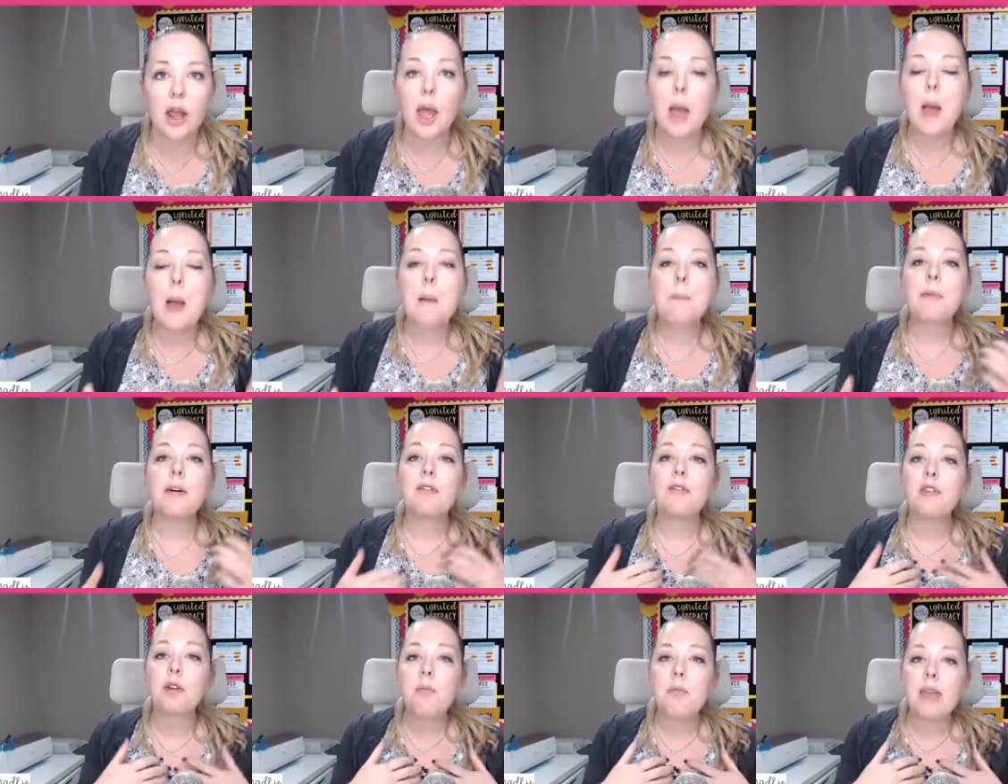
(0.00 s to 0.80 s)
But
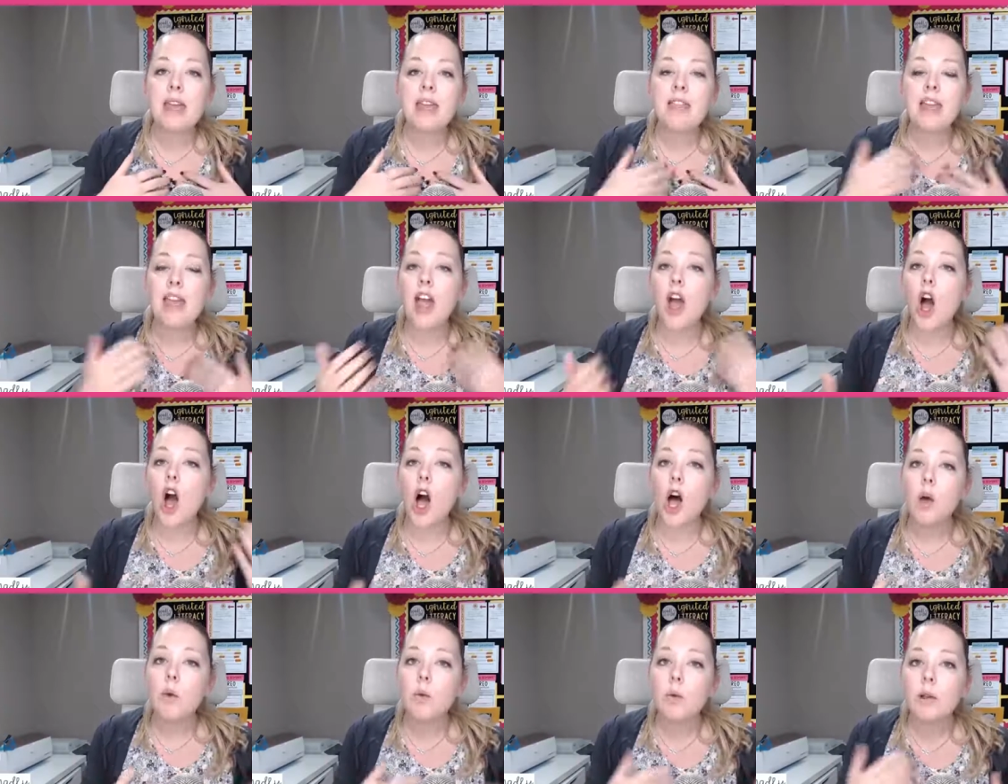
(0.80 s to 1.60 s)
for me, they
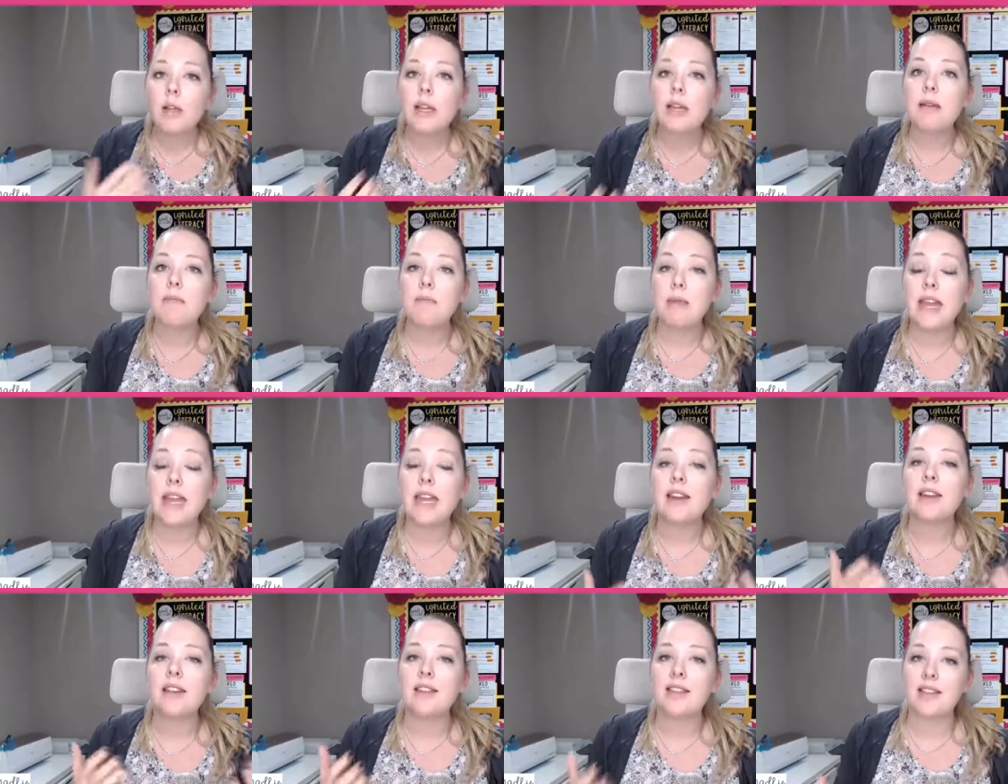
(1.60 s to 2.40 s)
all really
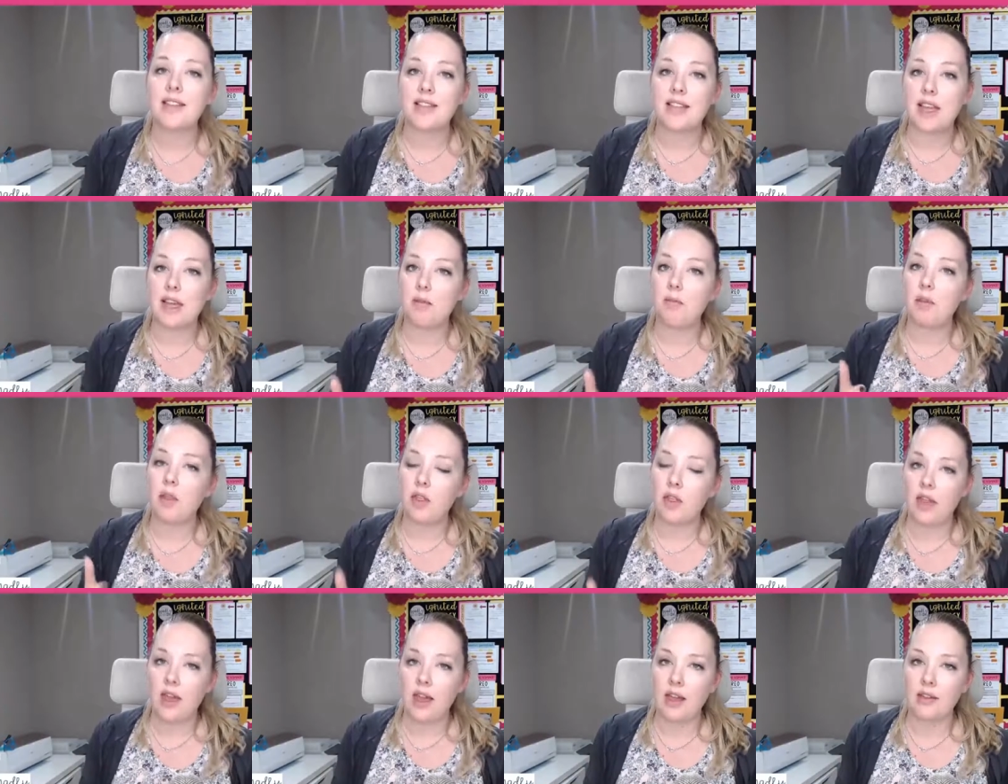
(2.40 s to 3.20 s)
mean the same
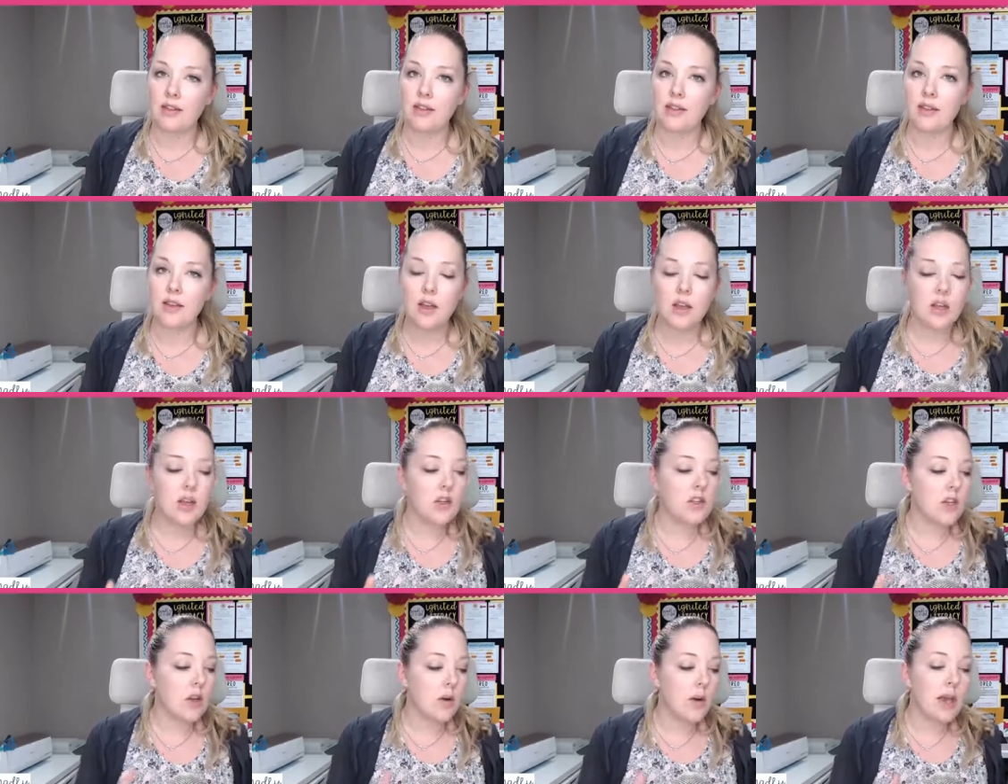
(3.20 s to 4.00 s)
things.
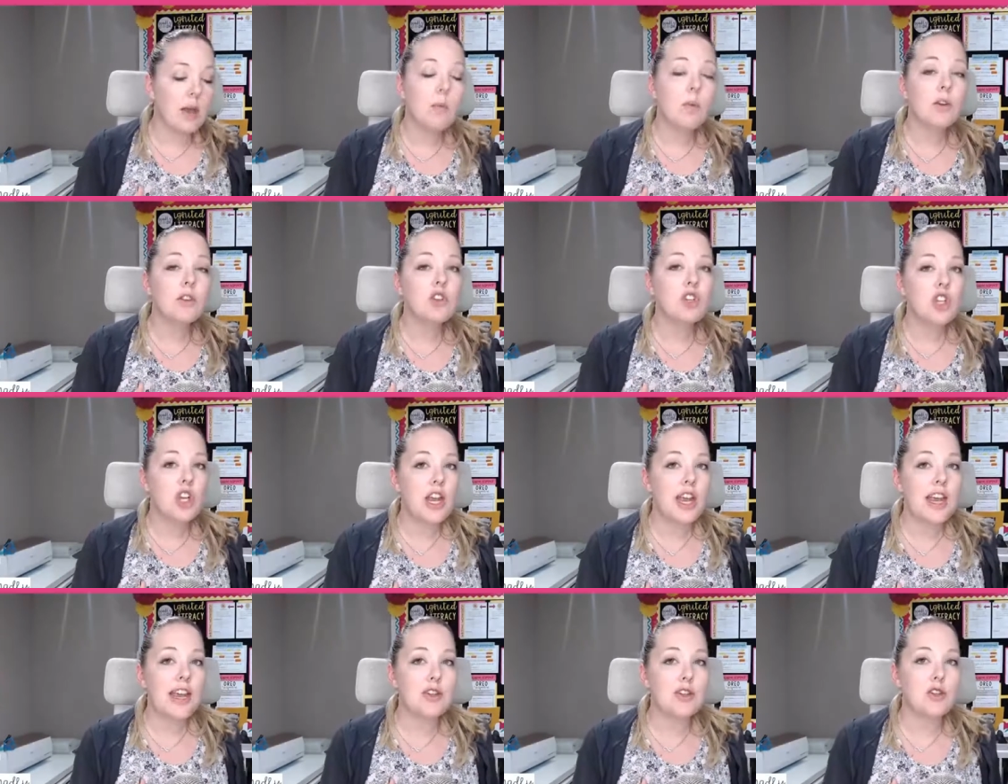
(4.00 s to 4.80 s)
So it will
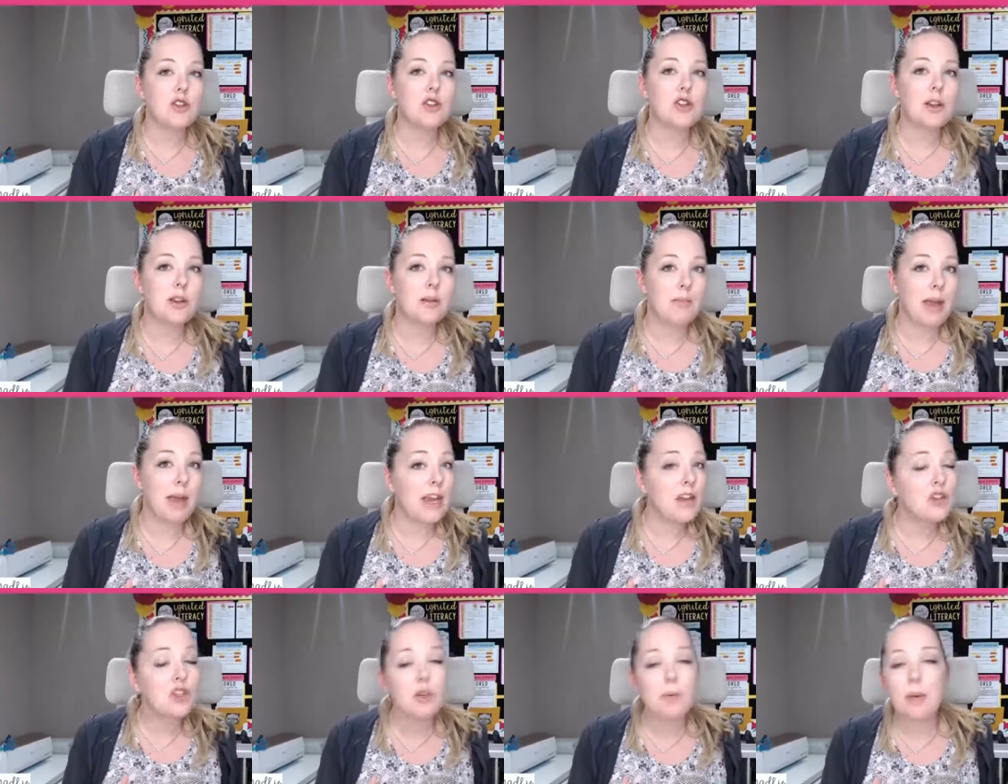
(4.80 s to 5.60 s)
change
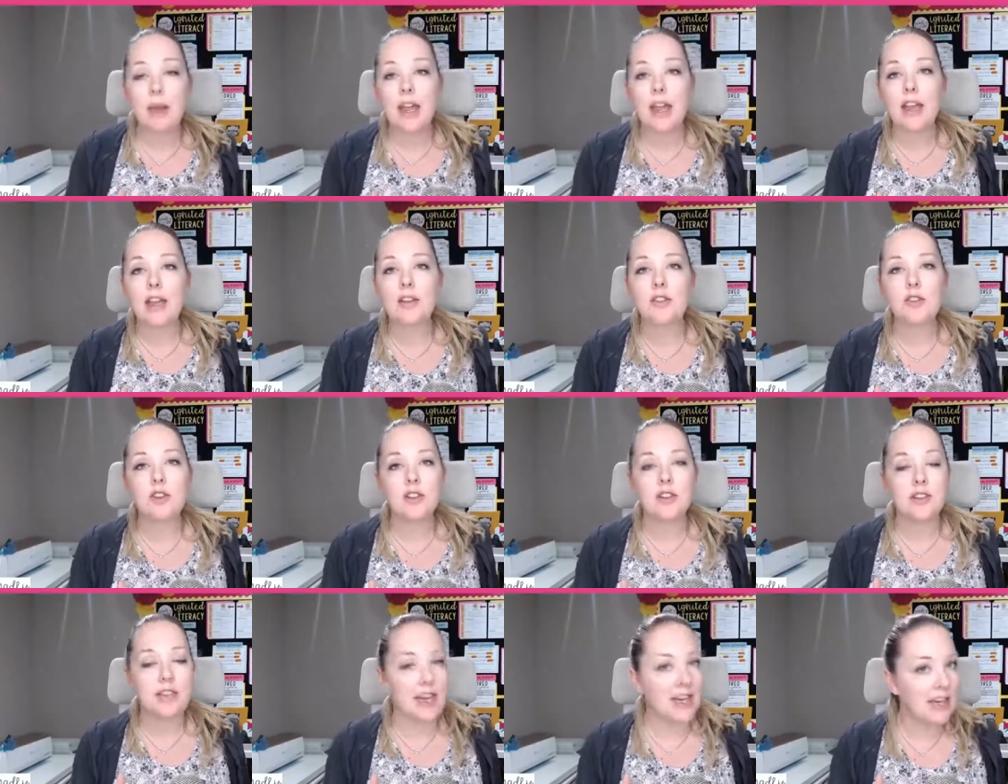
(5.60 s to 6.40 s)
page to
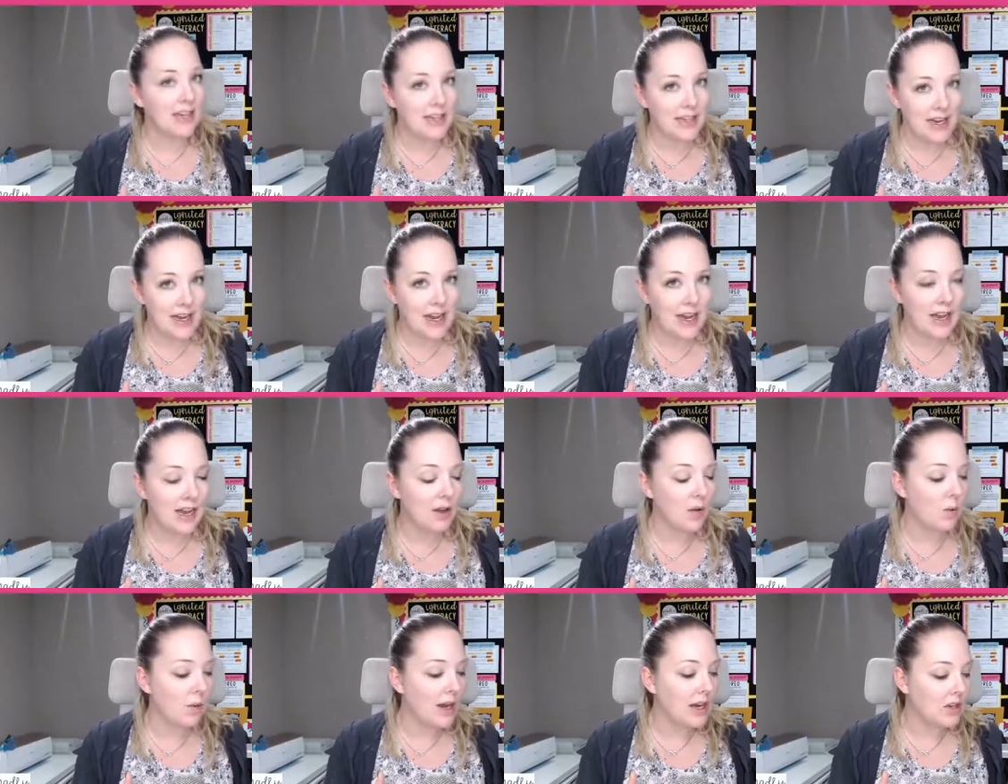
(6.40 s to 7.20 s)
page, day to day,
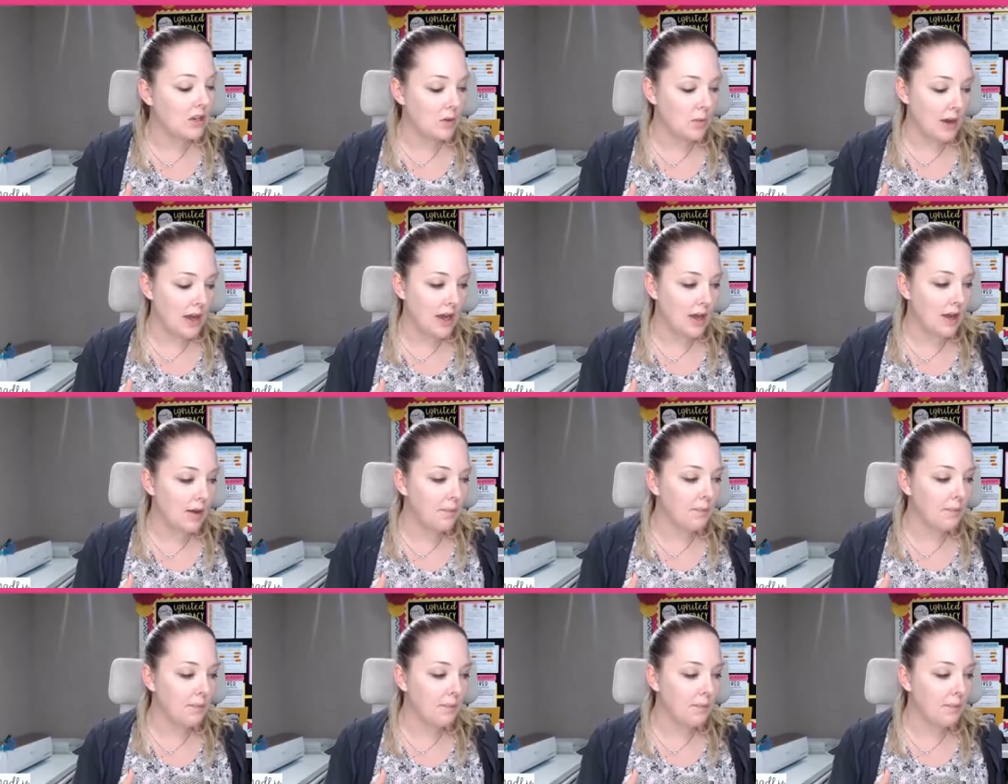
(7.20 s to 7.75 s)
week to week.